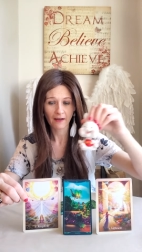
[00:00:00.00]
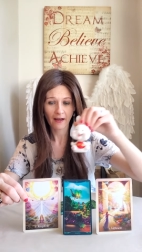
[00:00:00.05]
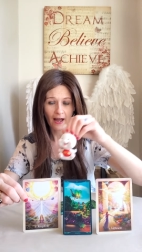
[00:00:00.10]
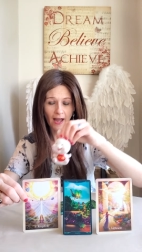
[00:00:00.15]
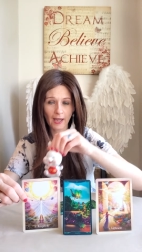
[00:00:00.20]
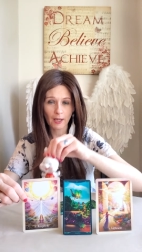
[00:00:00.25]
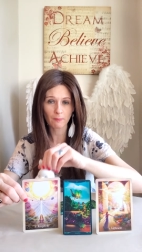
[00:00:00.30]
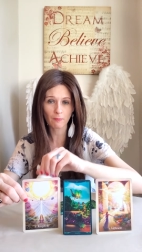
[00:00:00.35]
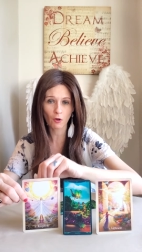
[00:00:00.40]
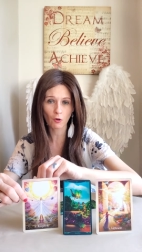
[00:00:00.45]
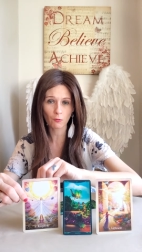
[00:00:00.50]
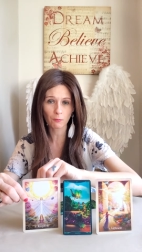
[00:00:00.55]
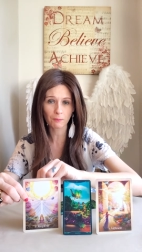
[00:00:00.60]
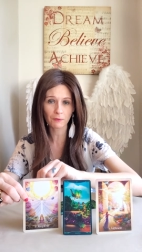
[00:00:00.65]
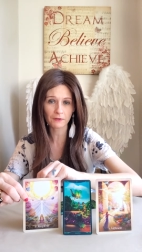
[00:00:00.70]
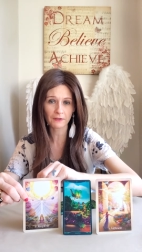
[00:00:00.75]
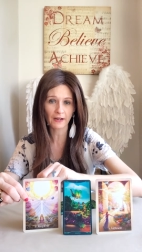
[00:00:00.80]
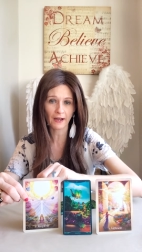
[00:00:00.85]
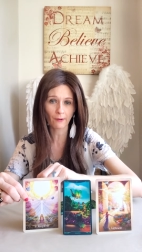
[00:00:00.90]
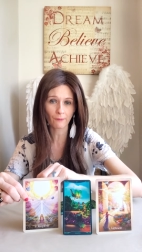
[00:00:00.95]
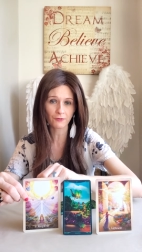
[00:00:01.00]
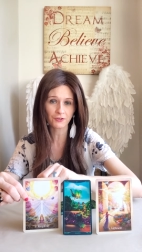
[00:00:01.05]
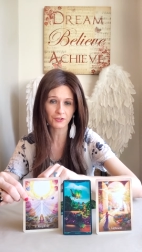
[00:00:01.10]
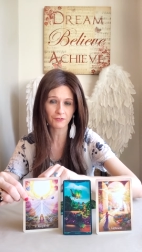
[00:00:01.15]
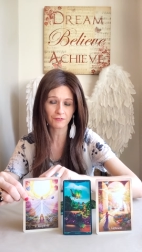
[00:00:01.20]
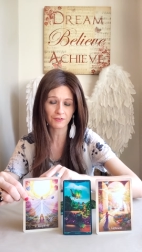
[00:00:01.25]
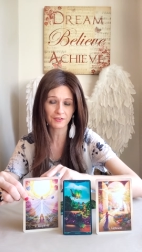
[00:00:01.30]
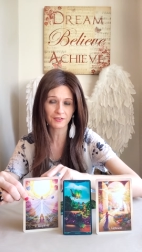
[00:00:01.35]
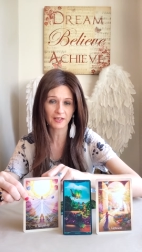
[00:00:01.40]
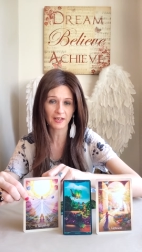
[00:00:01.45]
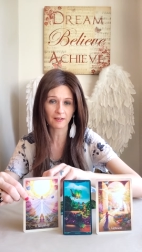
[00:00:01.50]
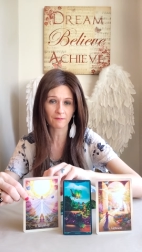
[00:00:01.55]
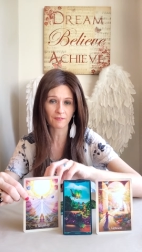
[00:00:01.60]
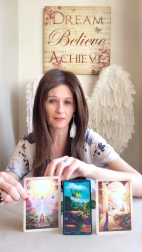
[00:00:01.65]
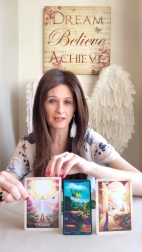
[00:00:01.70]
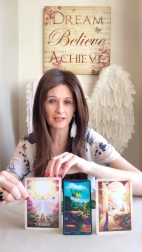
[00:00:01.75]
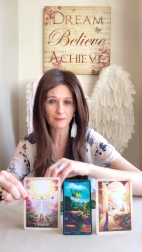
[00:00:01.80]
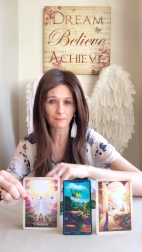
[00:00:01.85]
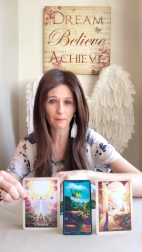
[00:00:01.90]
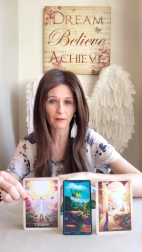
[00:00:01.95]
I am open now to receive
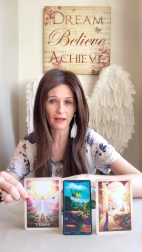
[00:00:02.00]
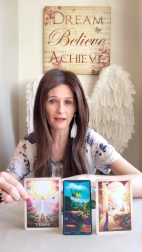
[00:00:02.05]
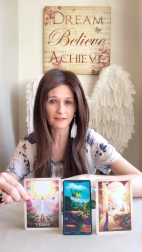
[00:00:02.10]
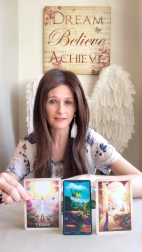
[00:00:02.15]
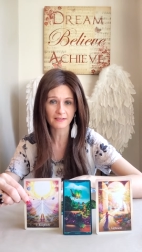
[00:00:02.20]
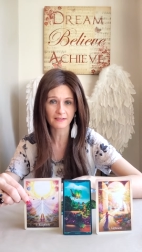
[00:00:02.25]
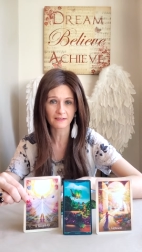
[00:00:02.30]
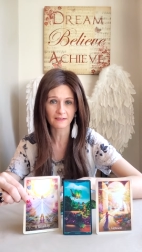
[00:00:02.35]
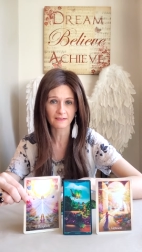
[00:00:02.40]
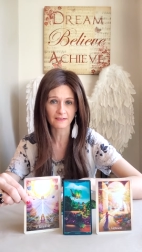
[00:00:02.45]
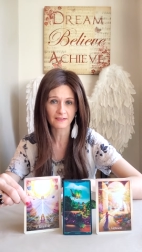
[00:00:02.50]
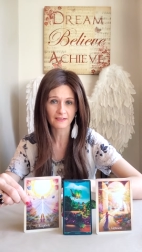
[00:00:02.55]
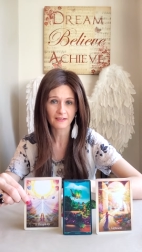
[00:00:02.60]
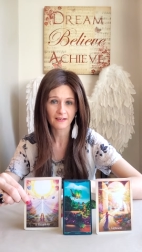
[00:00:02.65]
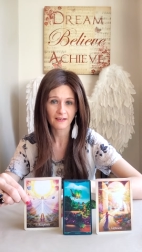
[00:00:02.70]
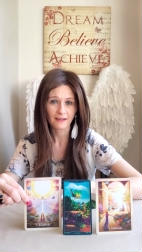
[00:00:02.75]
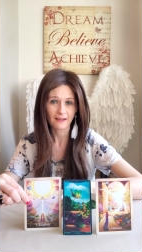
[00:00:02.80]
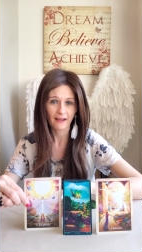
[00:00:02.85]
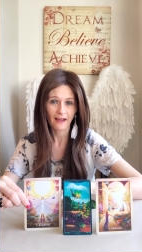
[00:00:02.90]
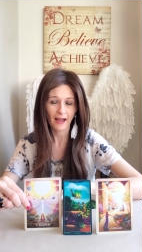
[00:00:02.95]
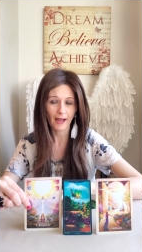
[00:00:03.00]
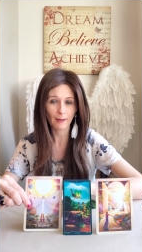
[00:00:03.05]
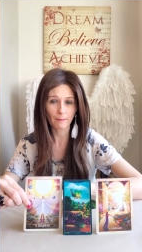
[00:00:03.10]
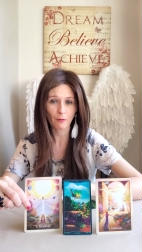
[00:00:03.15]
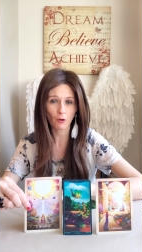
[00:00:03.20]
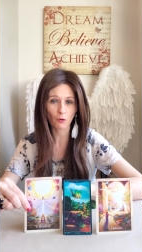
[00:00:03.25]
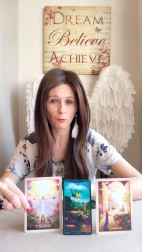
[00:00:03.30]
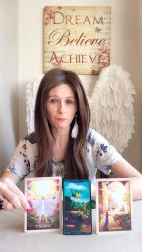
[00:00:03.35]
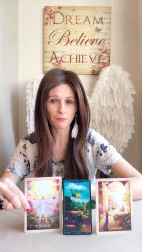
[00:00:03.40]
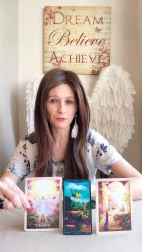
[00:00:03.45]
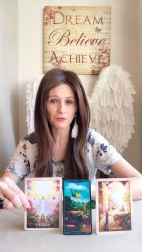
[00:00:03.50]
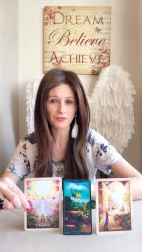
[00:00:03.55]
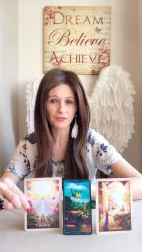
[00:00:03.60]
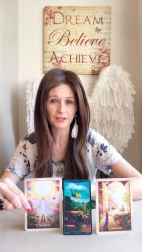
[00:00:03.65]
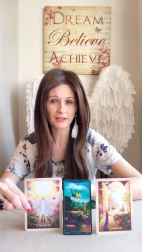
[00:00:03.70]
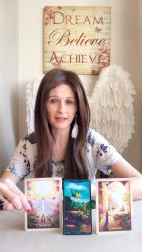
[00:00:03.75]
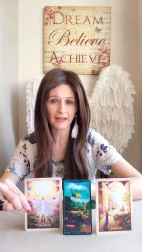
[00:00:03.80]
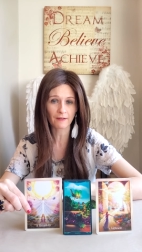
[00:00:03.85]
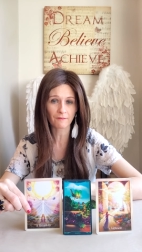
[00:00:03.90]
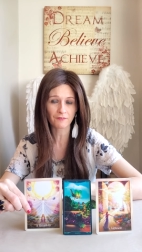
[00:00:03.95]
these blessings. I'm open
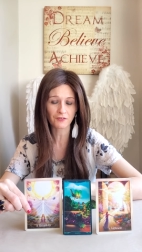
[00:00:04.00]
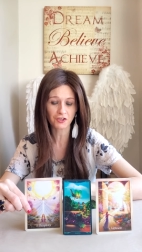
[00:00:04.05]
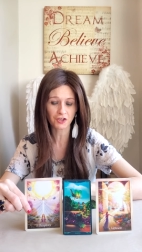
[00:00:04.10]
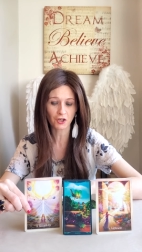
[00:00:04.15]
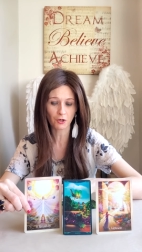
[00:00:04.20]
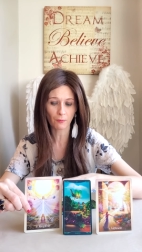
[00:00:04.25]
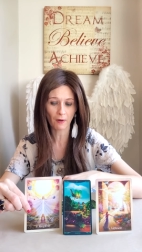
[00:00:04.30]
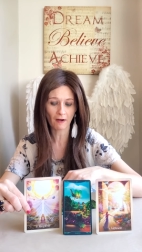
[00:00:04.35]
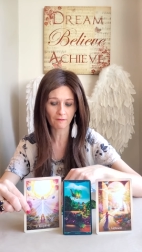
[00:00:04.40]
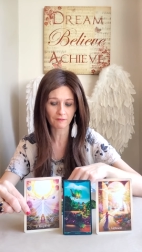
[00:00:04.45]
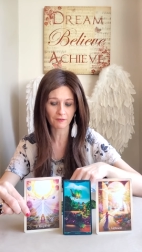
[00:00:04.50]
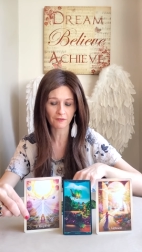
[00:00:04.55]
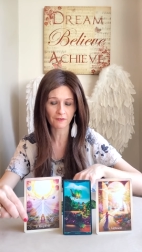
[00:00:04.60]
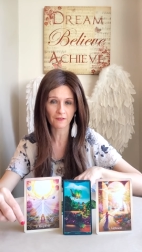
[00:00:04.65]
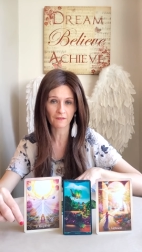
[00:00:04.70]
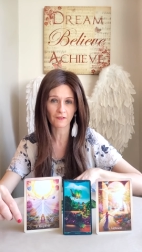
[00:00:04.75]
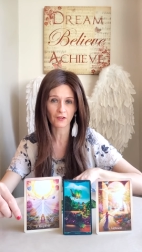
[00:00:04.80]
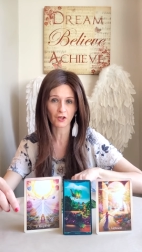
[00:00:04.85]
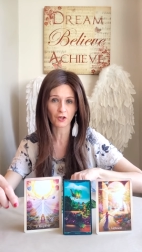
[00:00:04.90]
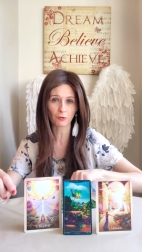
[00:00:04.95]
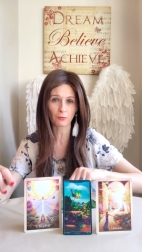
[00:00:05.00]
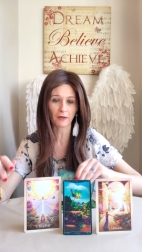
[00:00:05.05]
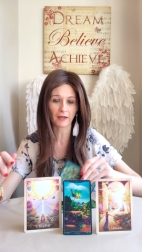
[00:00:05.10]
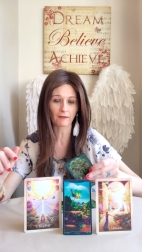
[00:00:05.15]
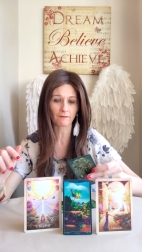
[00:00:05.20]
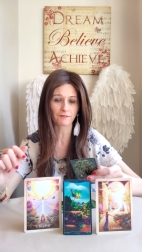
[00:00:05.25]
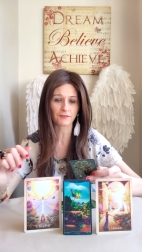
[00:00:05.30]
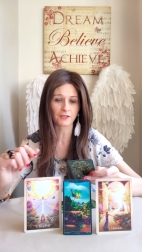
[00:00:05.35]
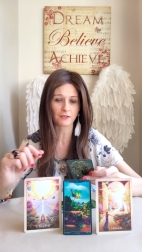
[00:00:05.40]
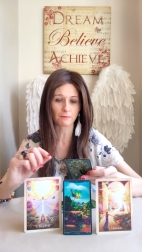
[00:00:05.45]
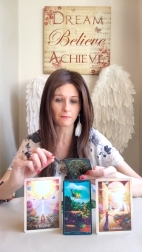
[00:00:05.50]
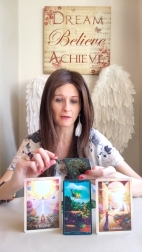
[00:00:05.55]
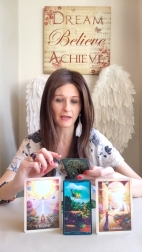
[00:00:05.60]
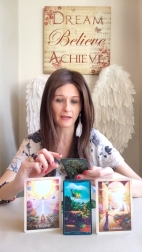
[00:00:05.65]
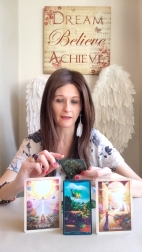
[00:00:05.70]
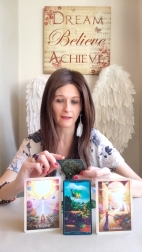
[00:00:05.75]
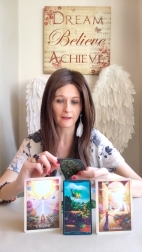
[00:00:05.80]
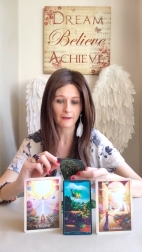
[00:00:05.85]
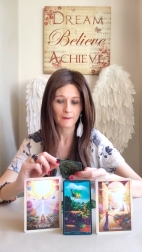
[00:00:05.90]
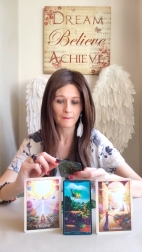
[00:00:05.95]
to give to you everything that you give to
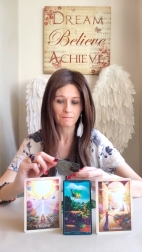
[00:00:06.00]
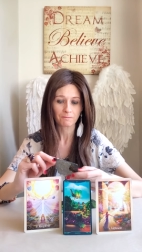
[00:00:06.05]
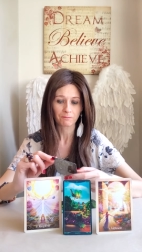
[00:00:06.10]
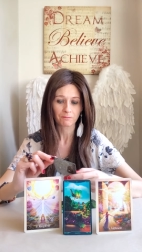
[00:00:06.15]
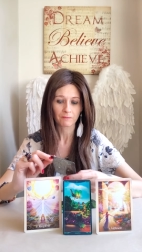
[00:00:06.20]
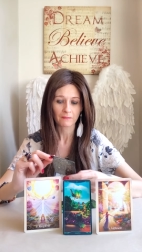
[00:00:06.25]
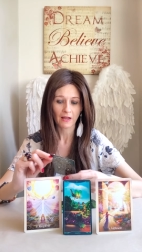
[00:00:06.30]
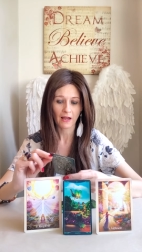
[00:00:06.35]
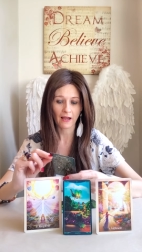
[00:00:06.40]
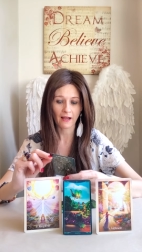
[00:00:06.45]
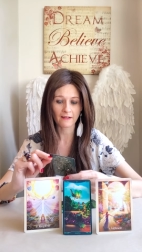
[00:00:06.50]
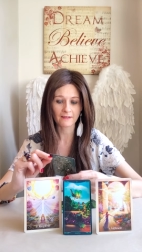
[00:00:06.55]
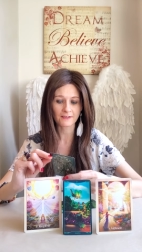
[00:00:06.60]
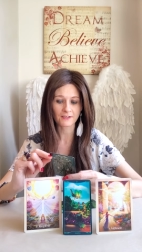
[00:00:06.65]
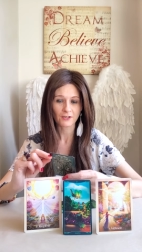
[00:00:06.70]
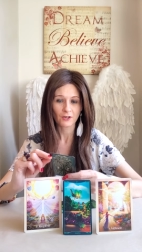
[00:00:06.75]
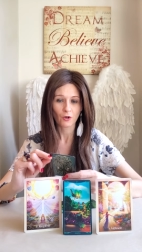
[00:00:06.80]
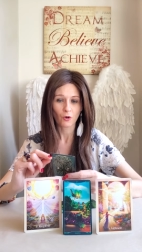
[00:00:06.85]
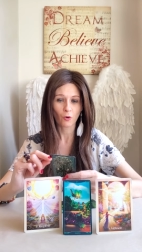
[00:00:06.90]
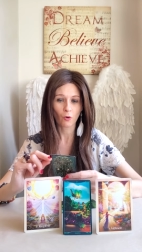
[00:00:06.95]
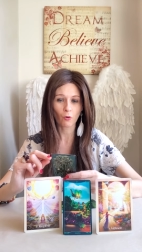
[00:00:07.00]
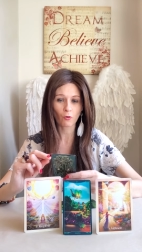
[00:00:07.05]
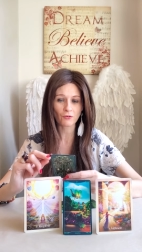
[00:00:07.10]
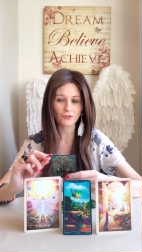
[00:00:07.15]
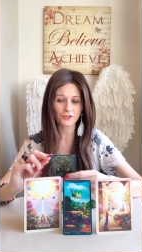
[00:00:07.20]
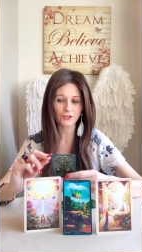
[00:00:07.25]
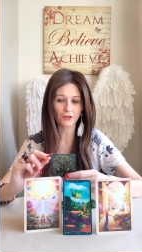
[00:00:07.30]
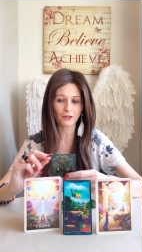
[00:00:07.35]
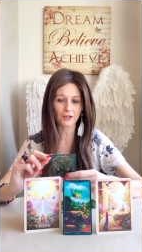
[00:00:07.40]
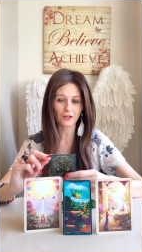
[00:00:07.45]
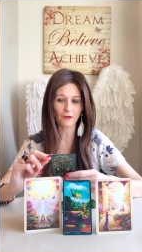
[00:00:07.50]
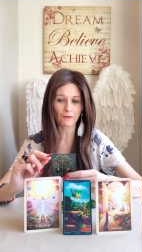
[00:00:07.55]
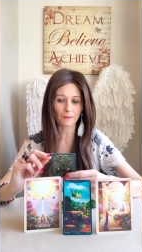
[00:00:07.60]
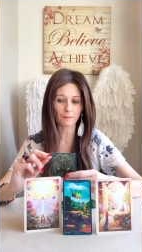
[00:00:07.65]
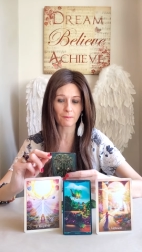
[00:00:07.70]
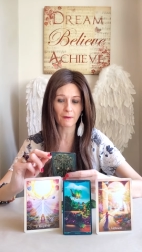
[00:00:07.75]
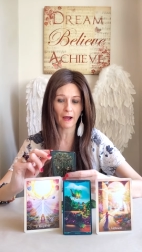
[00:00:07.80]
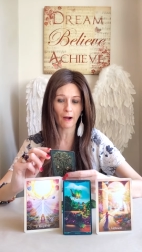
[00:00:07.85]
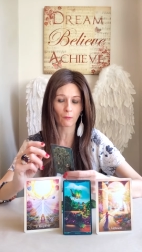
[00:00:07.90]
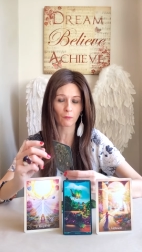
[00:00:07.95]
me. And also, you know, the
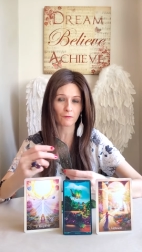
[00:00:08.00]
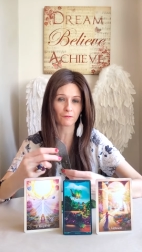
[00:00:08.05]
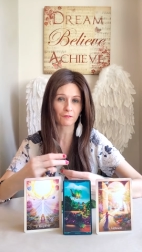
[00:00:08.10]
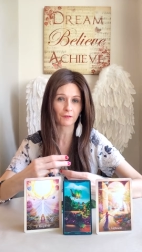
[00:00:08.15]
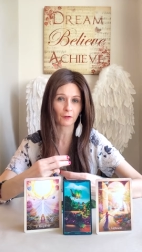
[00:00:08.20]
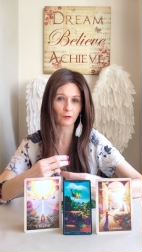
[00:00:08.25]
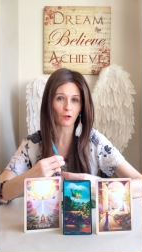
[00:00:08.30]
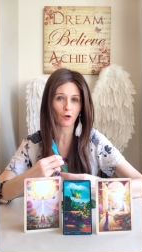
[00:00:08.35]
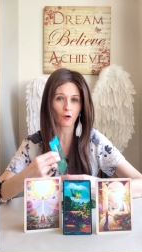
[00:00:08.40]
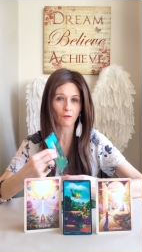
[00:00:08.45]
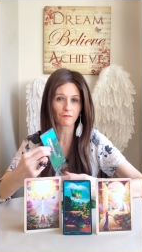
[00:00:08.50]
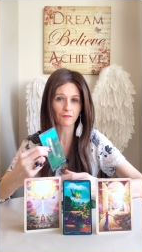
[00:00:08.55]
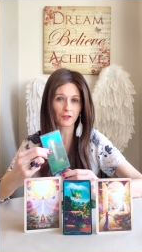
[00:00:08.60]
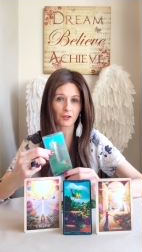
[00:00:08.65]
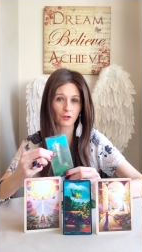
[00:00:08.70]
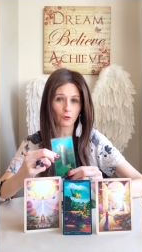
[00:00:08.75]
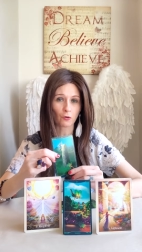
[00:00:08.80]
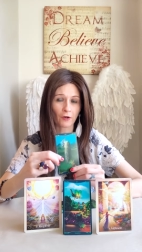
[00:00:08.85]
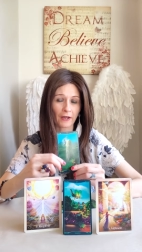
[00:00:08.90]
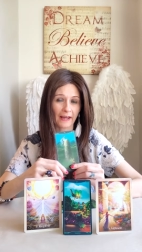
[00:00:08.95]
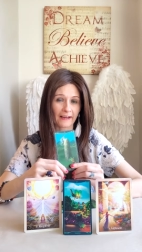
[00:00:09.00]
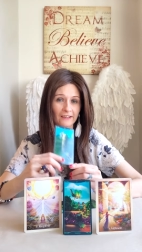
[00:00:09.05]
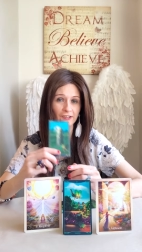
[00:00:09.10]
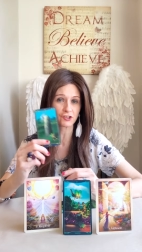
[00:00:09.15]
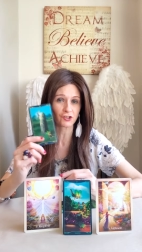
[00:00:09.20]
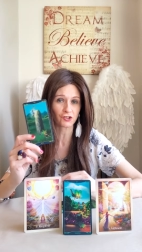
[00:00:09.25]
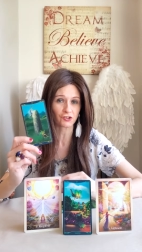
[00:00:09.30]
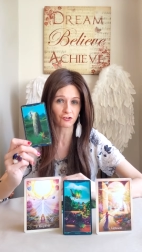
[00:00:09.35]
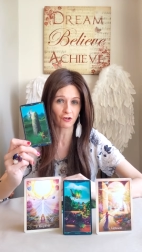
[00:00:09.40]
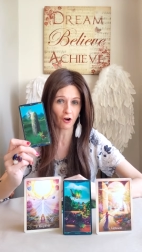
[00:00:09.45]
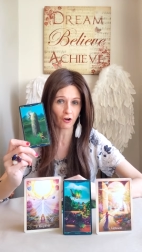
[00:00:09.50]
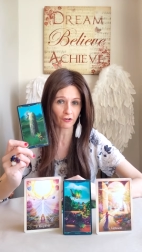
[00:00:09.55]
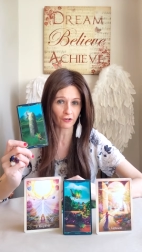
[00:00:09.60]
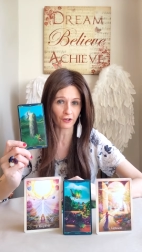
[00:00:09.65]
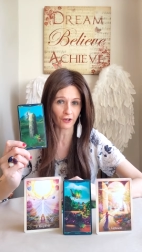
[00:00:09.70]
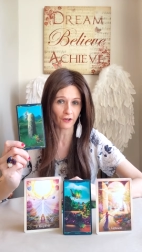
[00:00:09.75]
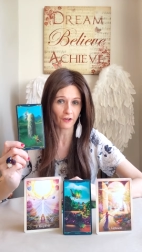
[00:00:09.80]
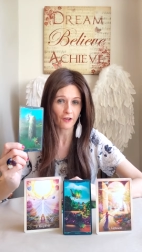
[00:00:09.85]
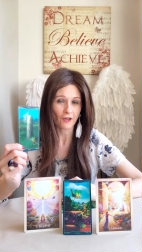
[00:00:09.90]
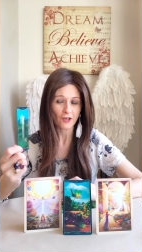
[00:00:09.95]
power of the love that you're getting
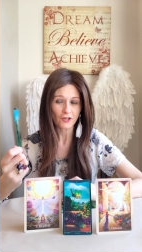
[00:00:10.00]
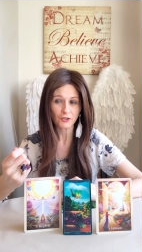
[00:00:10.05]
stronger.